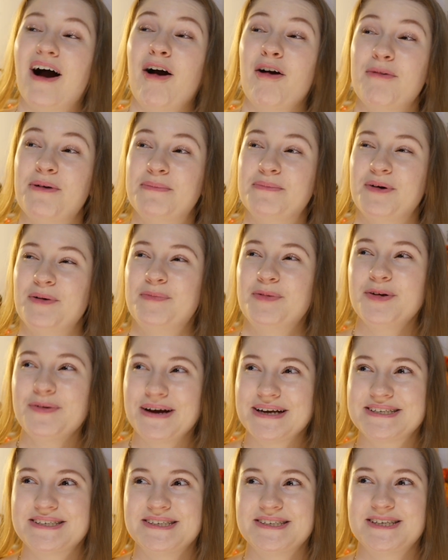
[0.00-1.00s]
I remember Blue
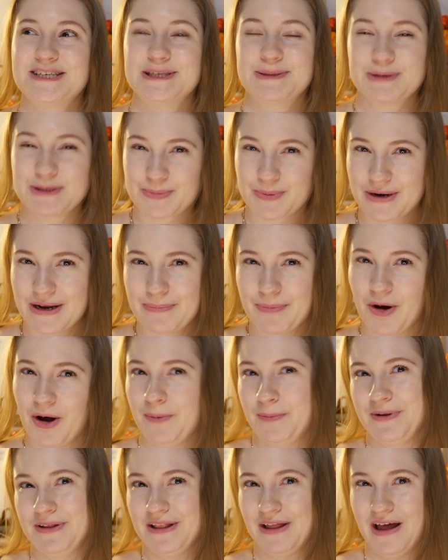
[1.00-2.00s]
Exorcist was pretty
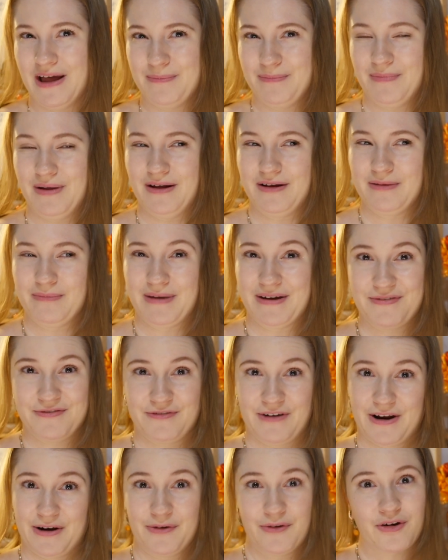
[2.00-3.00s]
popular among my
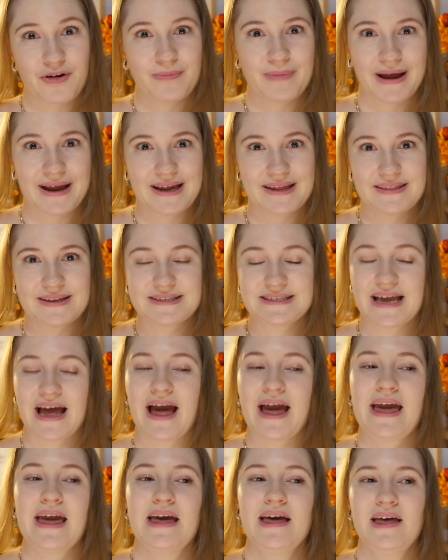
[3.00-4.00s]
friend group back in the
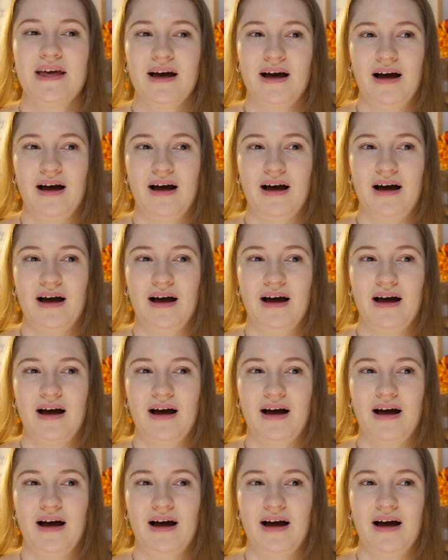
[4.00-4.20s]
day.